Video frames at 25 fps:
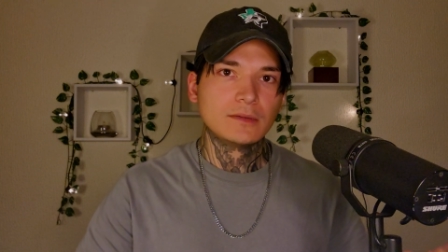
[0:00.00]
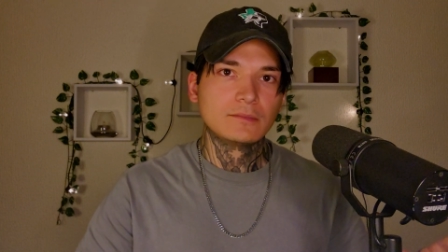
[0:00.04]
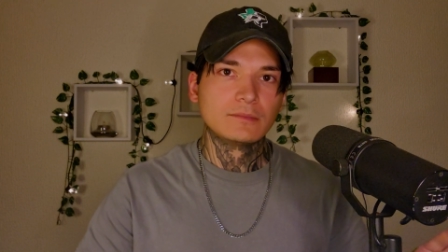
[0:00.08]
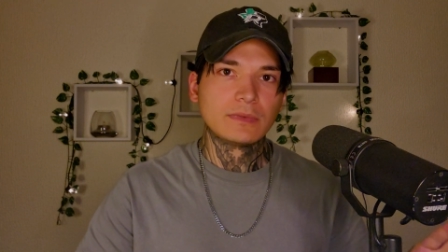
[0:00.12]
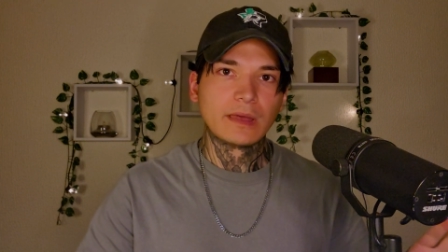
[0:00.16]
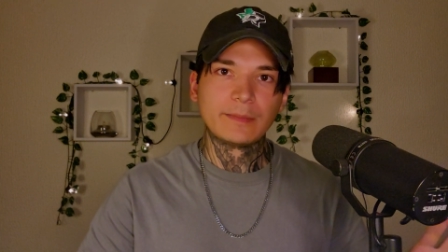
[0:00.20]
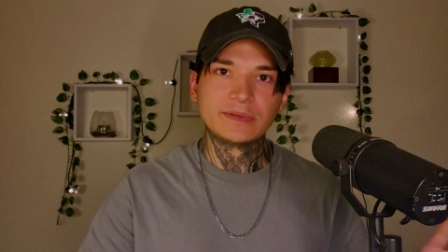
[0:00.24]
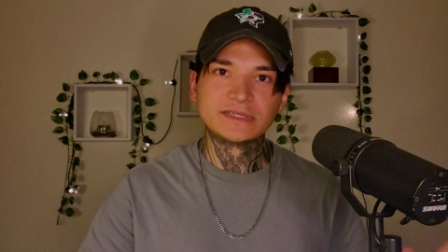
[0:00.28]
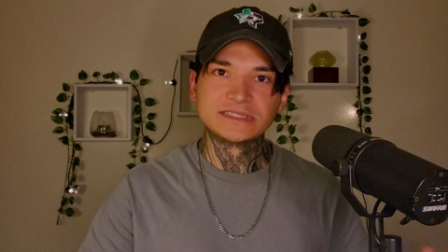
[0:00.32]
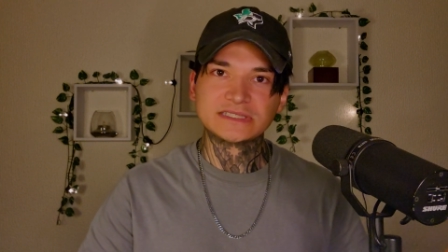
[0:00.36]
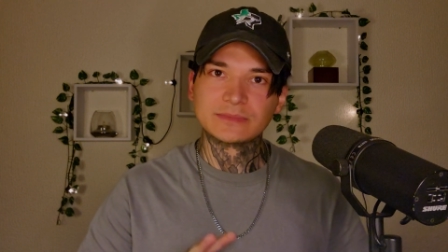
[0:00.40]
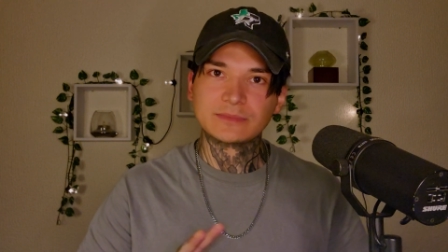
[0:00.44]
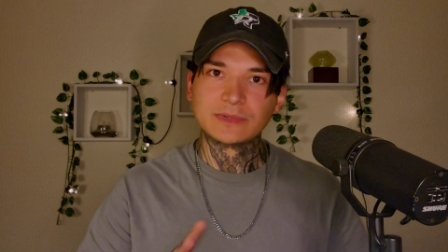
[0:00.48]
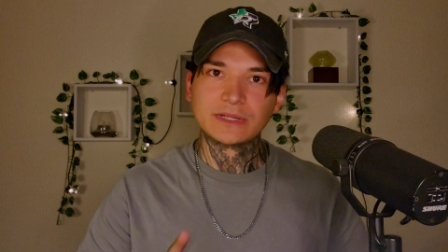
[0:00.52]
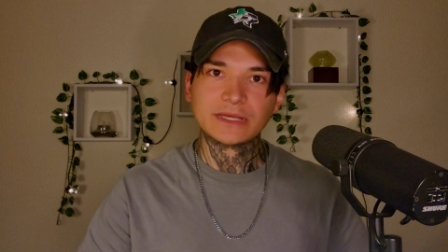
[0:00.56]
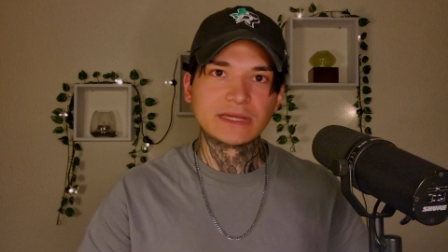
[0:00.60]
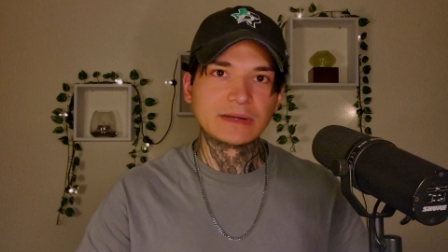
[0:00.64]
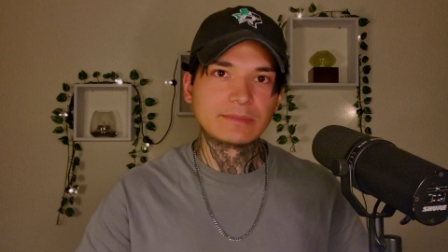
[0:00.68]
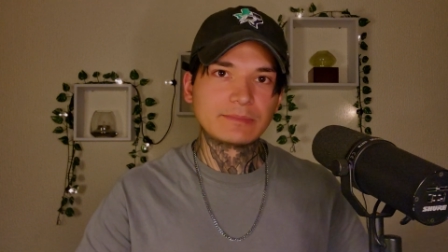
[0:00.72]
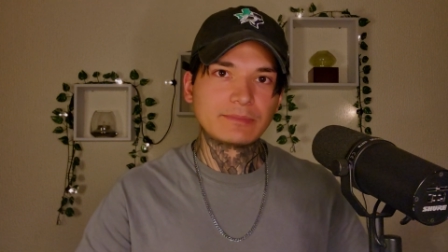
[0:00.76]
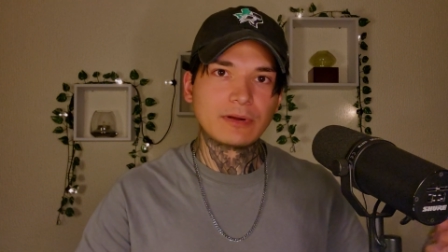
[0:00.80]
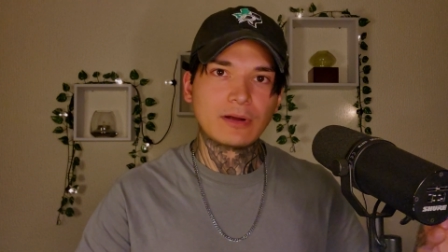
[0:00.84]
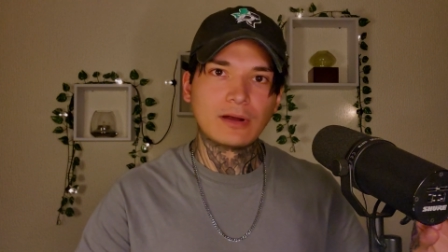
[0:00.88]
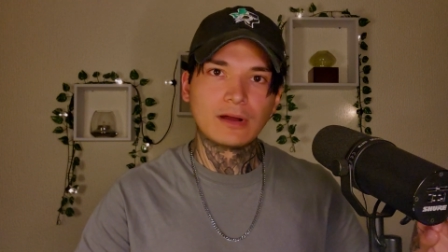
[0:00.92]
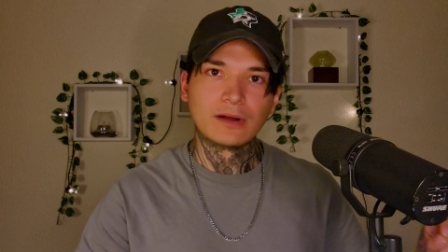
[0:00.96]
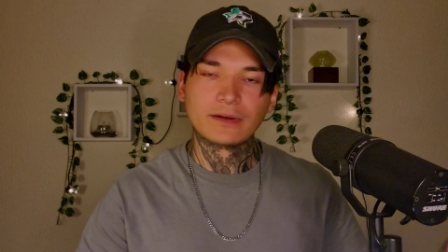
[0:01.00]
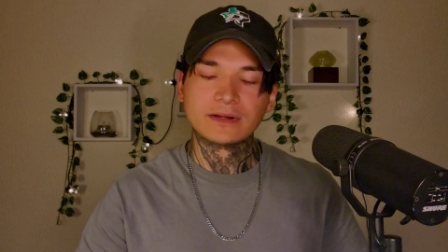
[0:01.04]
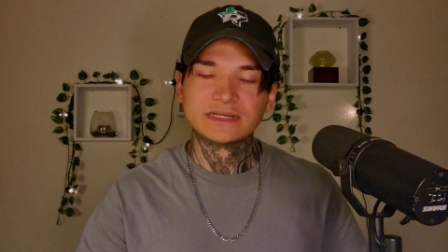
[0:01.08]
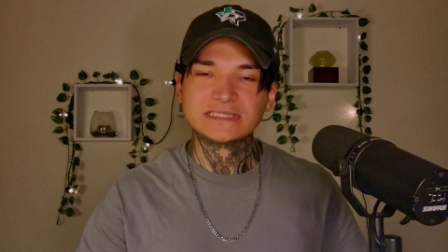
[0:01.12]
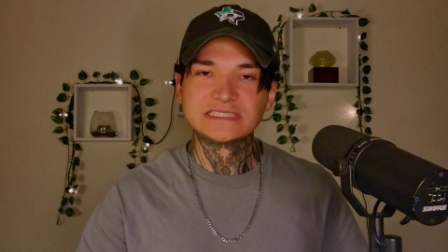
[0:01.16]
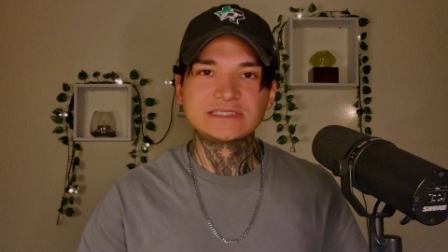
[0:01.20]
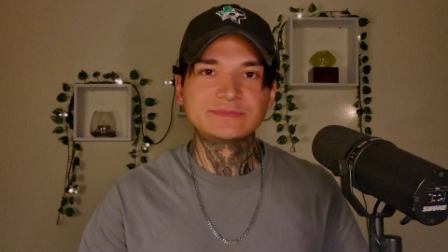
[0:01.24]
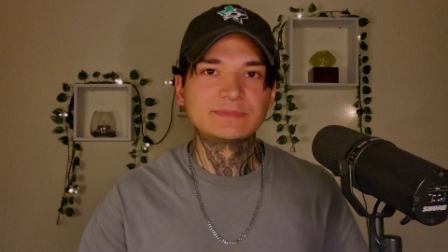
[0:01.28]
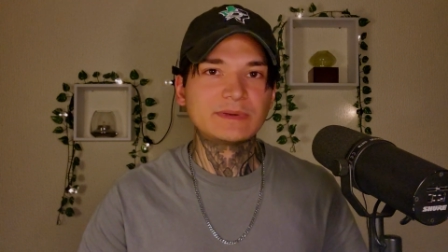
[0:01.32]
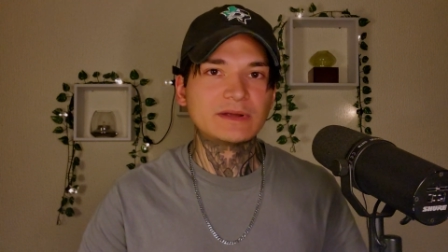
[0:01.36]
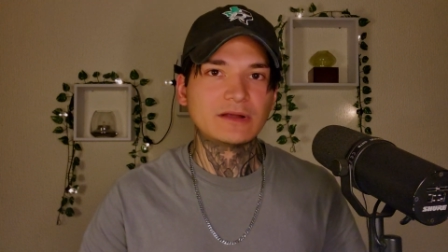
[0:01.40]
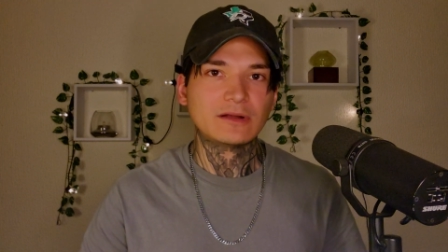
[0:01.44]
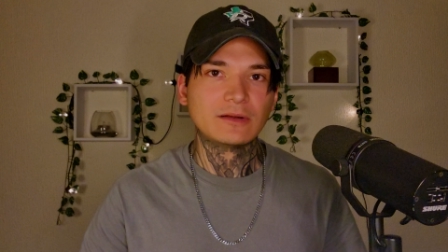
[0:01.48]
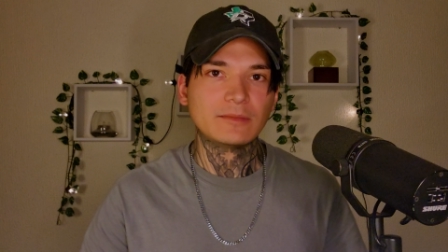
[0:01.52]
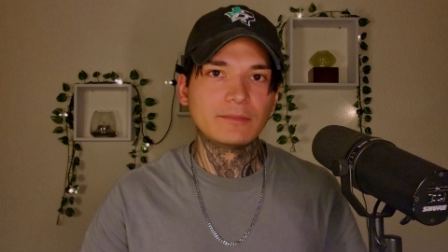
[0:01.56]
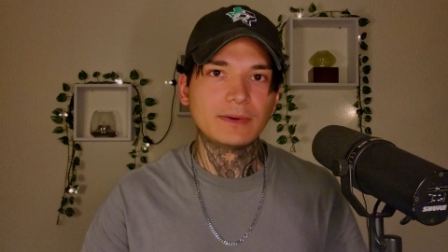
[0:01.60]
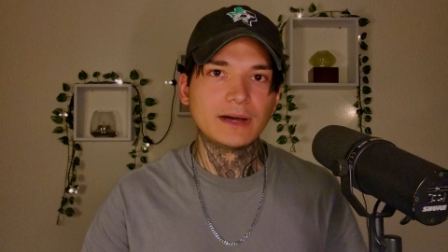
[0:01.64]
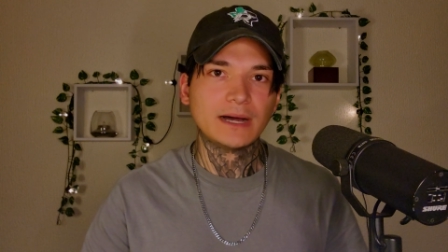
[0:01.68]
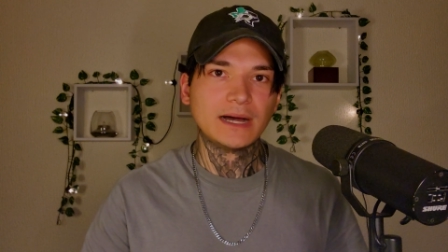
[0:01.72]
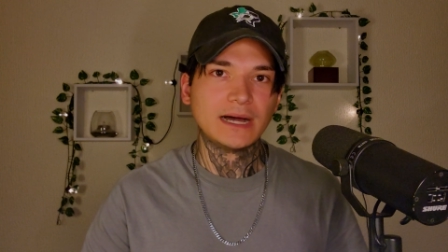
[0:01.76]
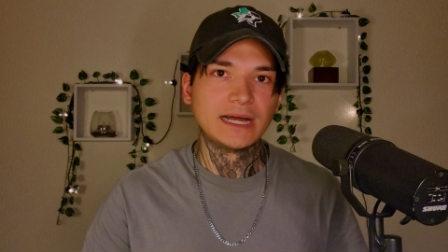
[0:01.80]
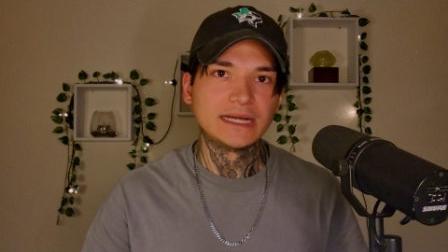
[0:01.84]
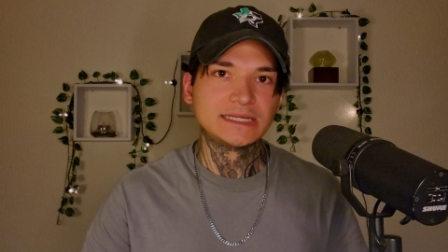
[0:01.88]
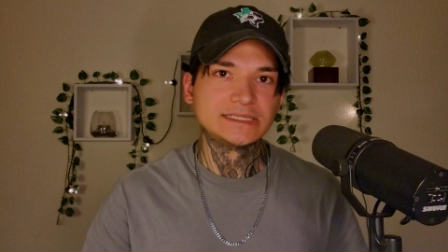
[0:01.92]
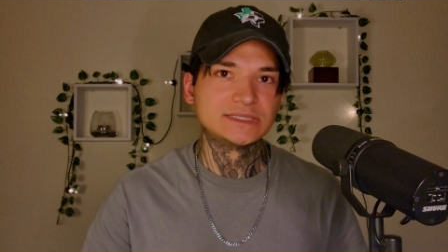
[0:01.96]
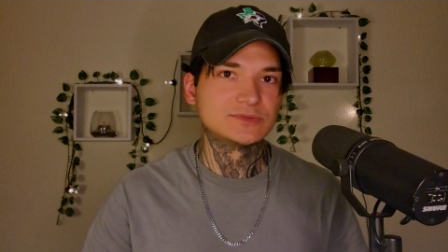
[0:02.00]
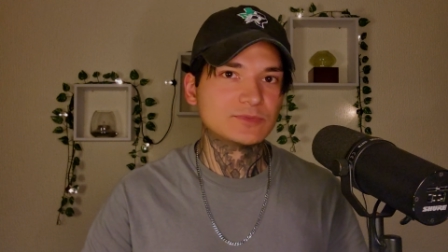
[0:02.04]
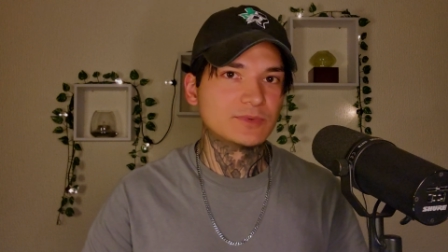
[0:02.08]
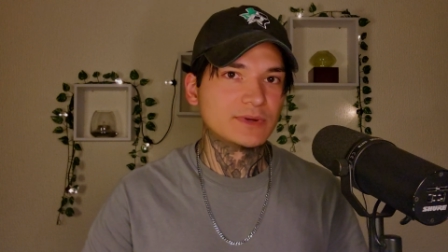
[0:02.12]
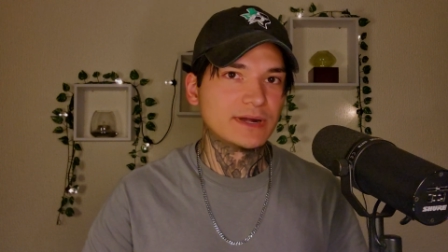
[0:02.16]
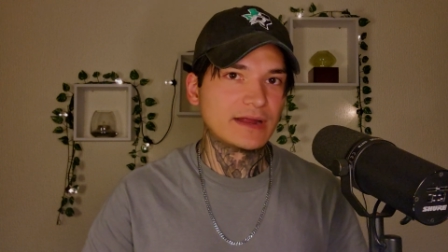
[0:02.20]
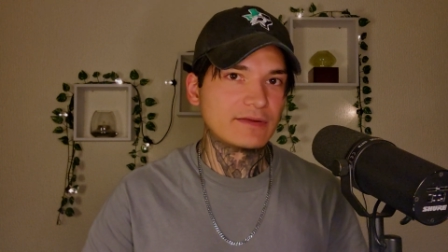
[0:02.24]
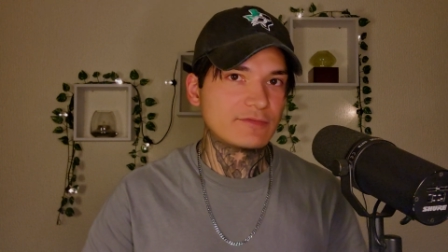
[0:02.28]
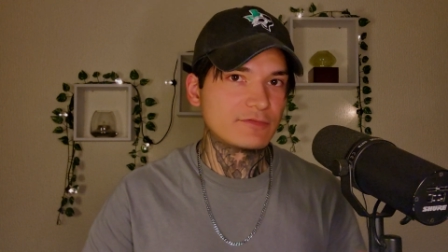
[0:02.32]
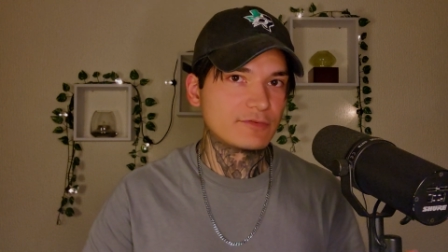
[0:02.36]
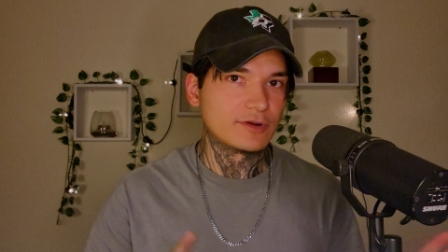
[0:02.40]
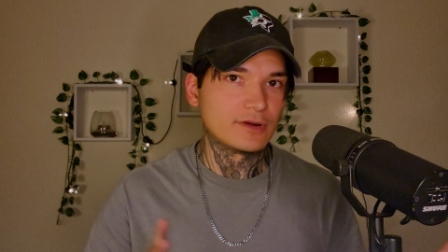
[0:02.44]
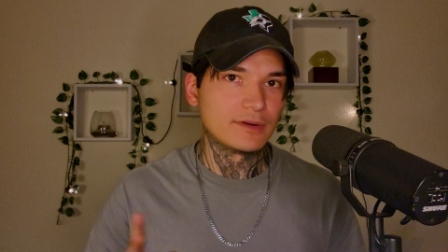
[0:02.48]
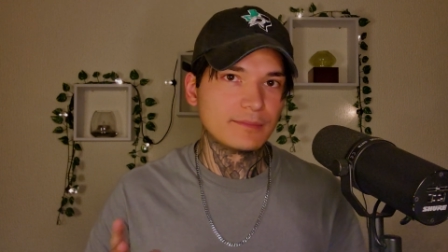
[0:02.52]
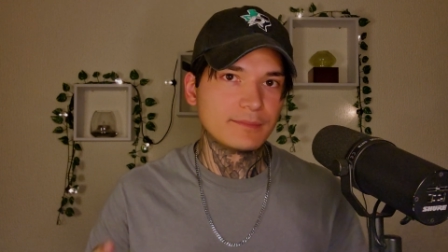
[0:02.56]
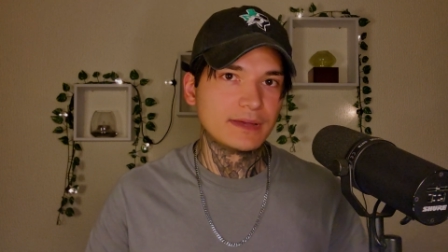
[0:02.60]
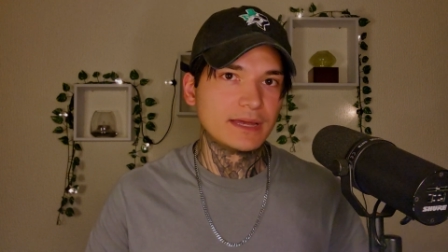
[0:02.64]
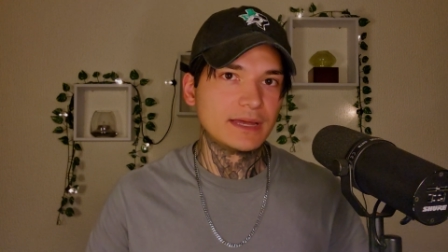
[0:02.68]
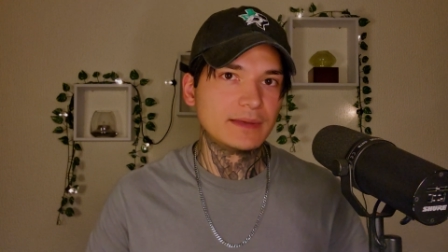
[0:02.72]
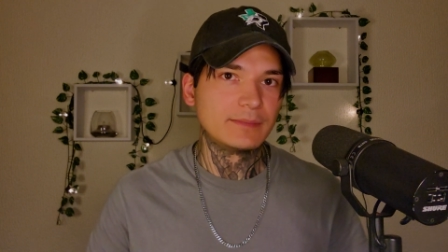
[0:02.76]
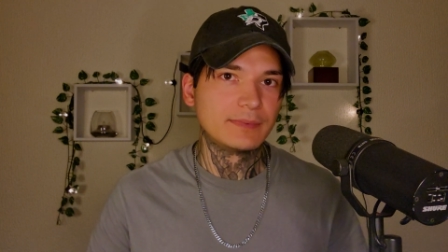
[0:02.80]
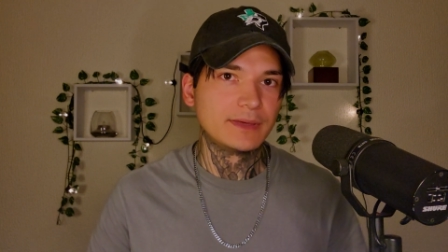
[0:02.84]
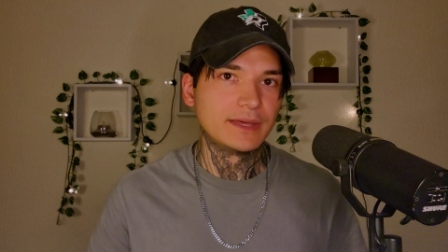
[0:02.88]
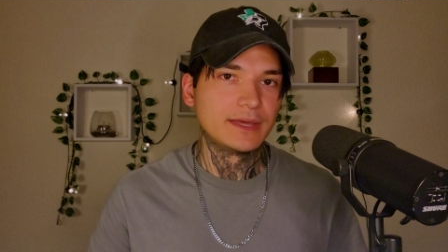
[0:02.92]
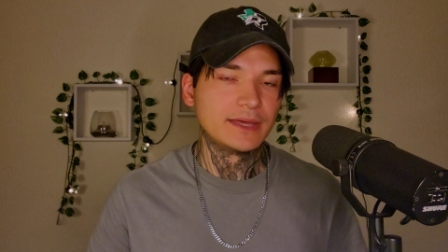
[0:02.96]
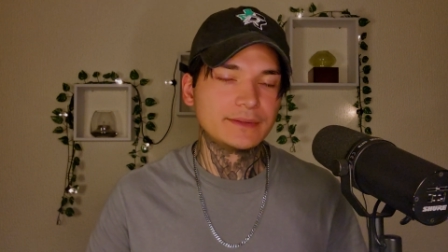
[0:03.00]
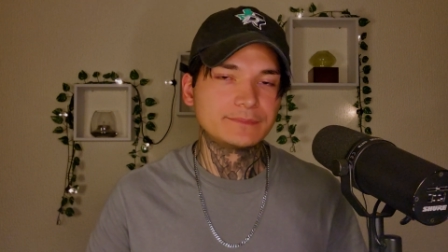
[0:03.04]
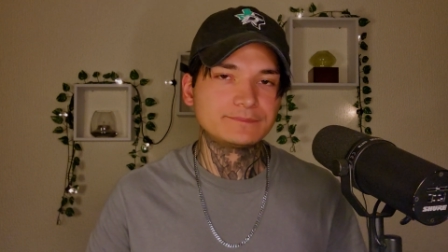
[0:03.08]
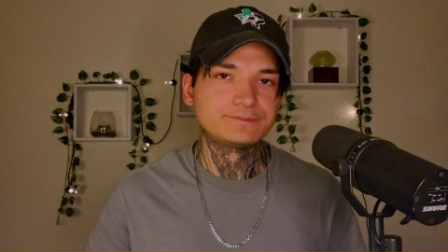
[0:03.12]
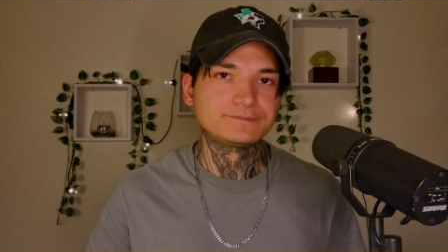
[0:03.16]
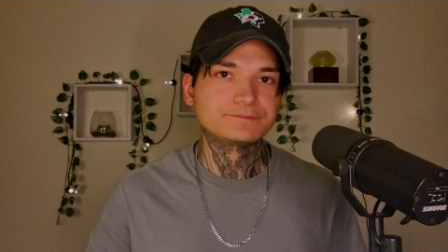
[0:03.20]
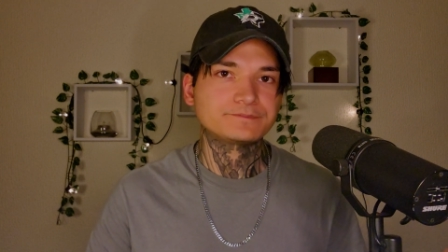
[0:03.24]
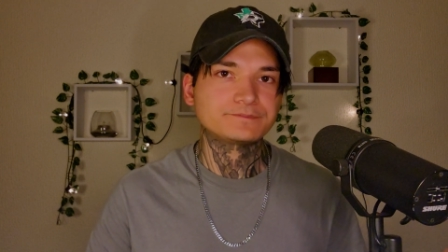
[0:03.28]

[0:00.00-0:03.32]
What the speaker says: maybe some Linkin Park Red Spirit Box, whatever it may be.